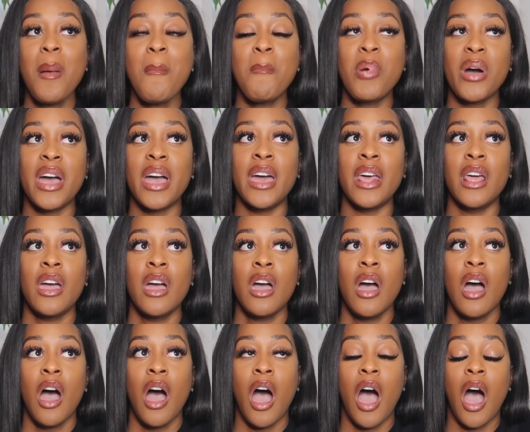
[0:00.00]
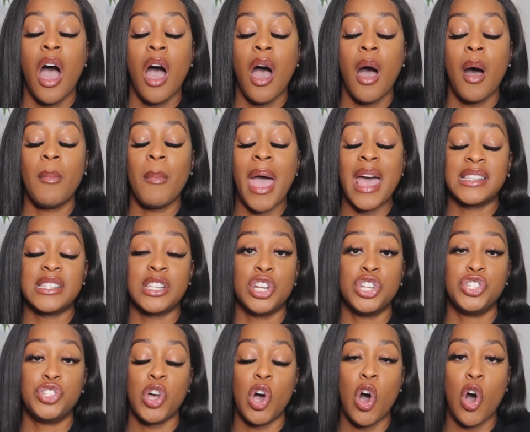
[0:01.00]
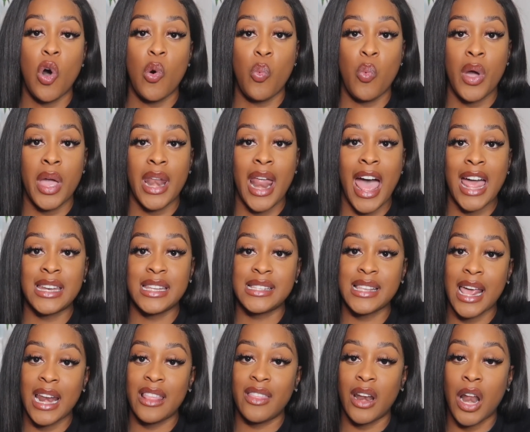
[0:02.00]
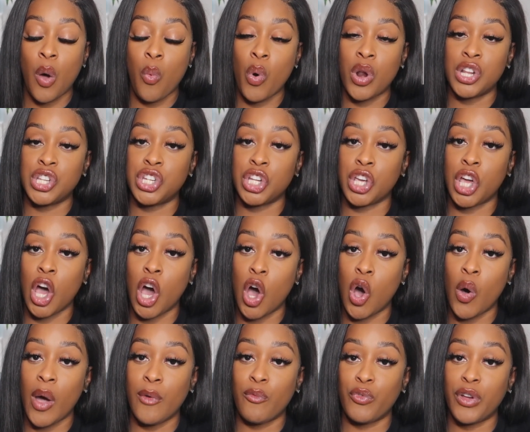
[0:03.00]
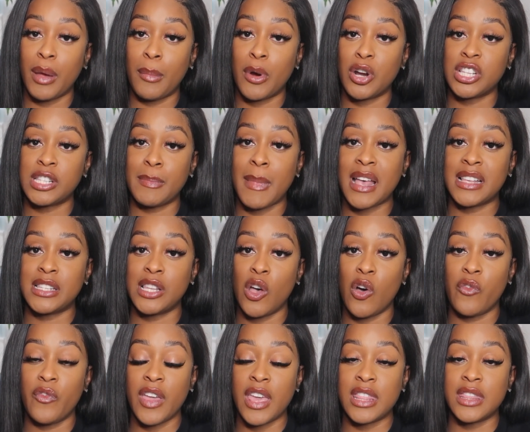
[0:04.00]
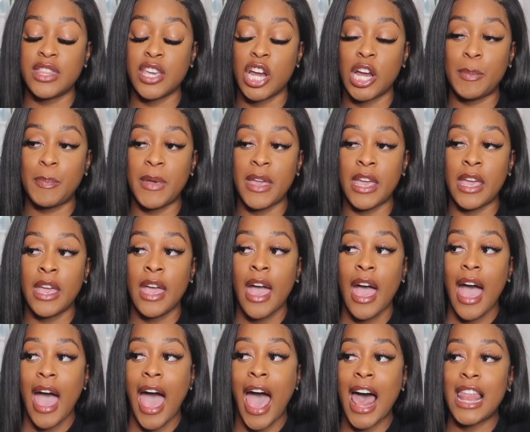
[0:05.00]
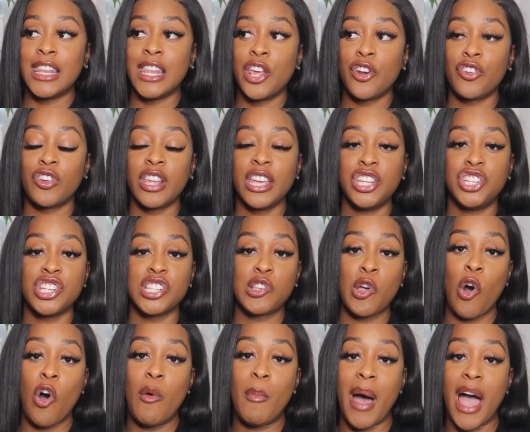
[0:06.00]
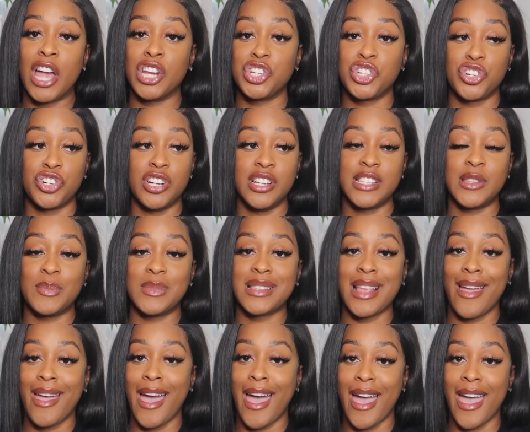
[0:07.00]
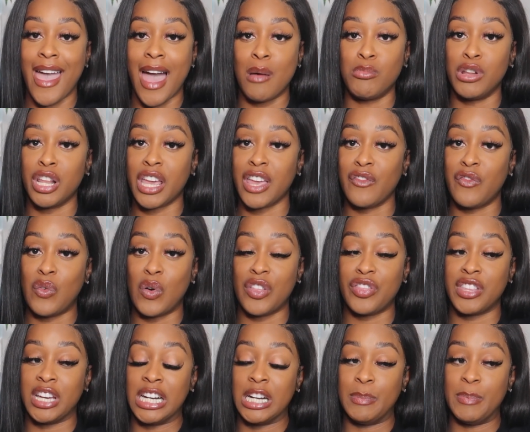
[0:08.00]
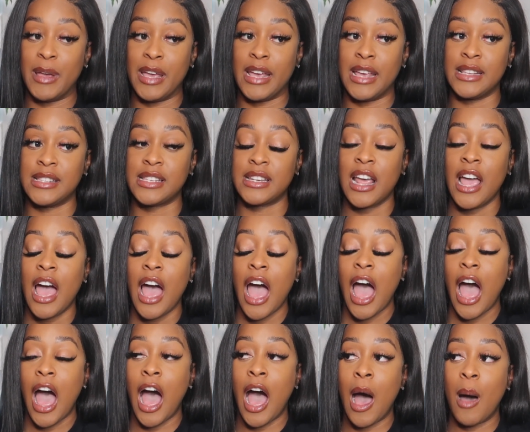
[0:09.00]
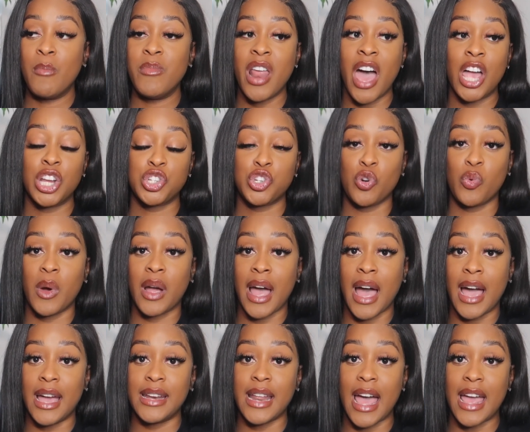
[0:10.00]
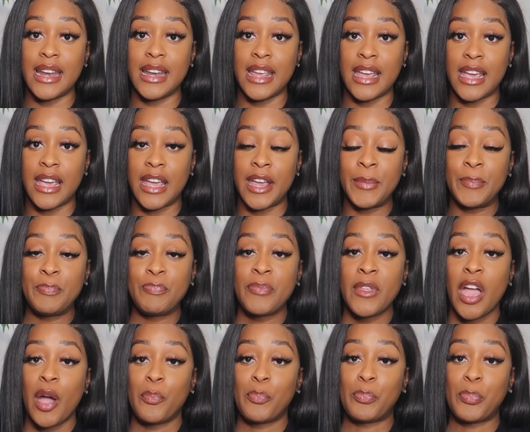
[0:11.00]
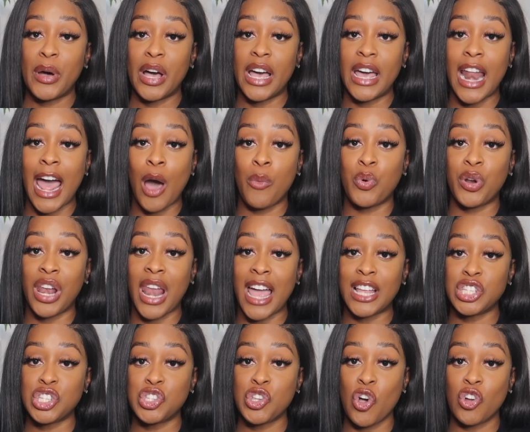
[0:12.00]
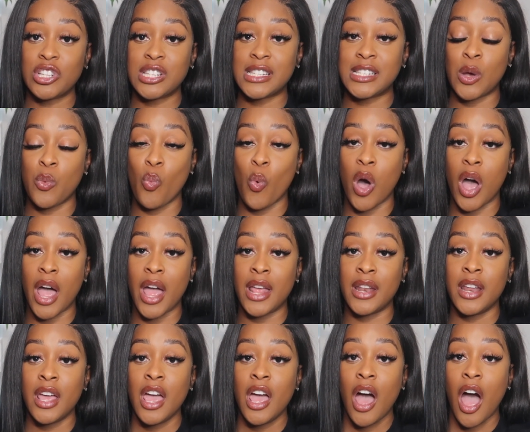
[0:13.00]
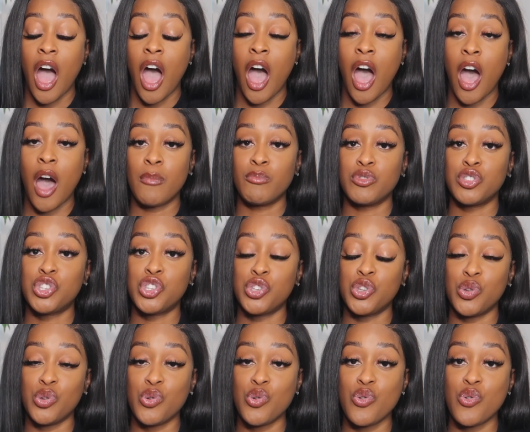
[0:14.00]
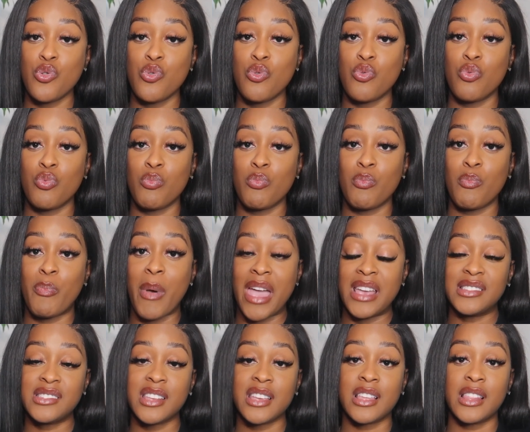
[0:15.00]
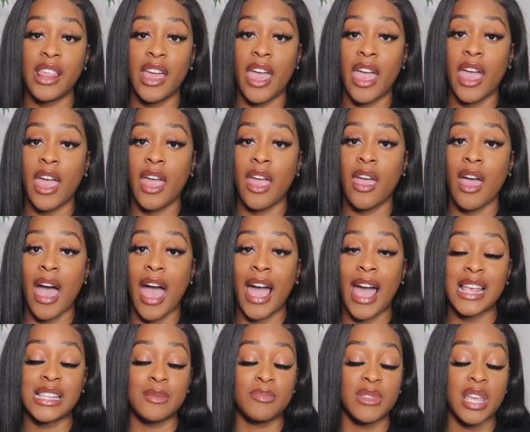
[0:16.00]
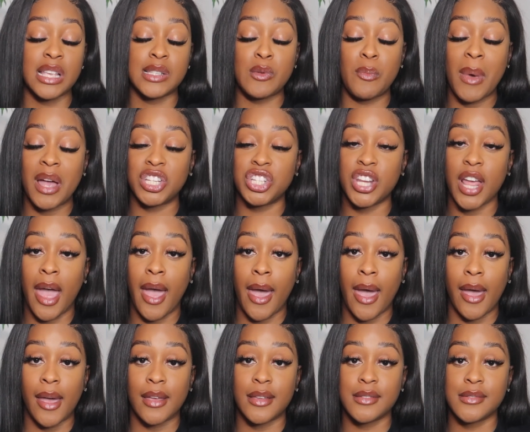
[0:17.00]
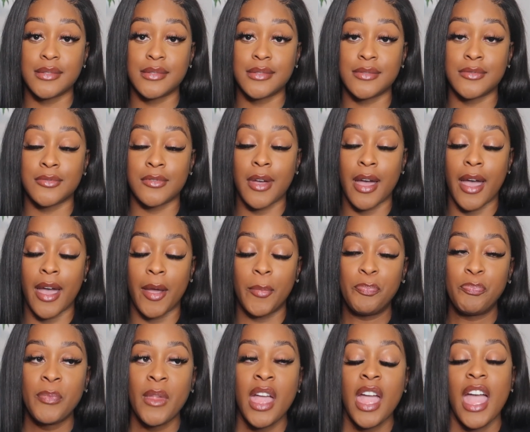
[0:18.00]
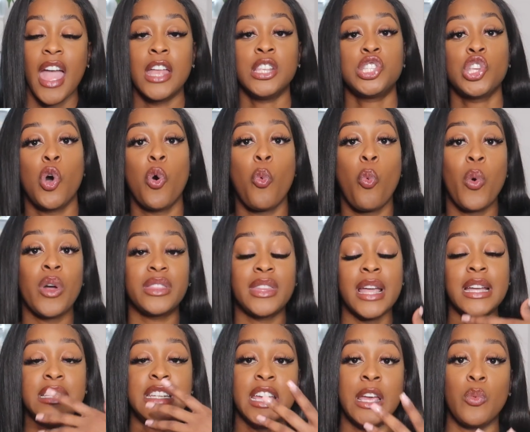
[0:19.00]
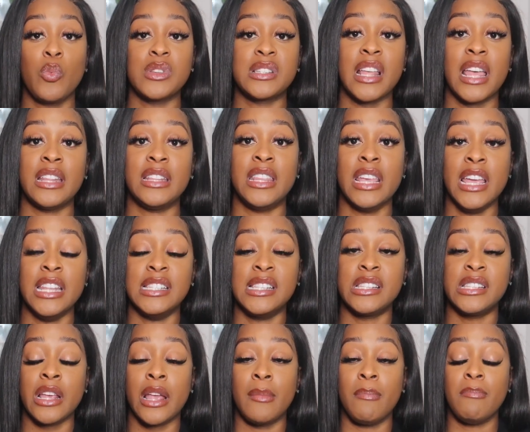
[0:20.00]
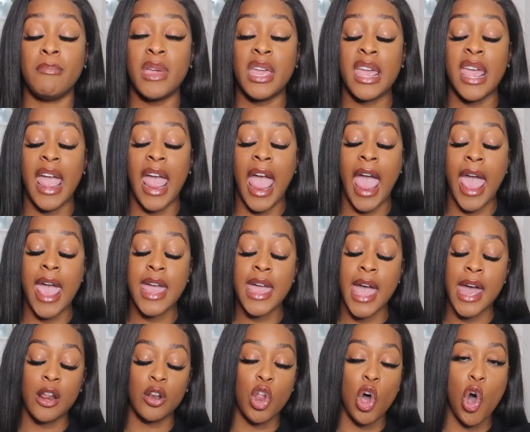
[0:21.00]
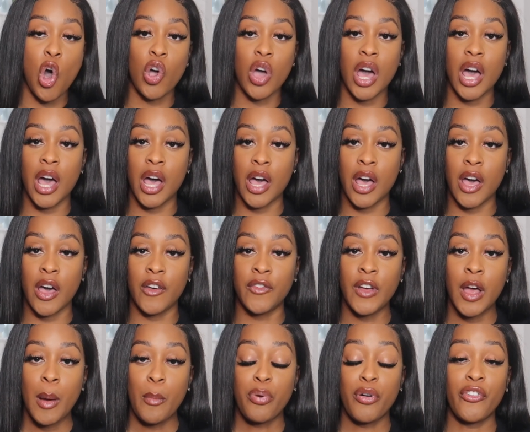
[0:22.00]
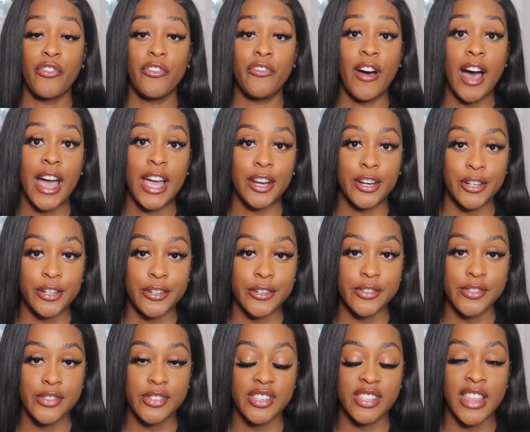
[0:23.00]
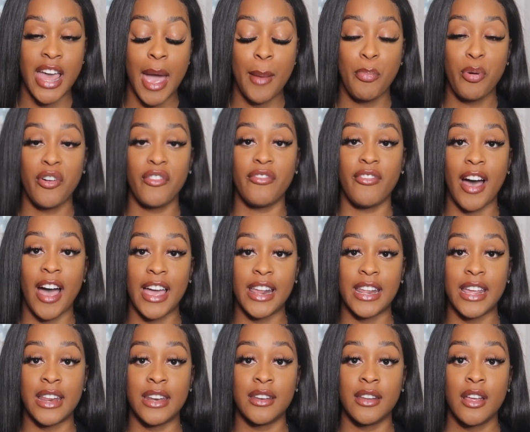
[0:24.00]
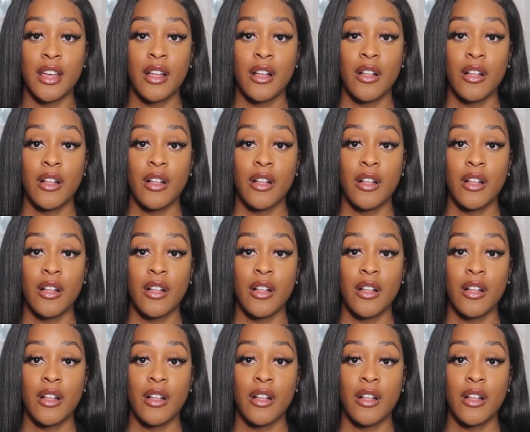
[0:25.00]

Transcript: But um, as an adult, when I decided that I wanted to go and re-immerse myself in therapy, I literally just called my insurance and was like, hey, I'm looking for a therapist. I'm not sure what kind I need, but I would like to talk to someone um, to basically, I got some things on my chest. Okay, and so what they did was they then sent me a catalog of providers that provided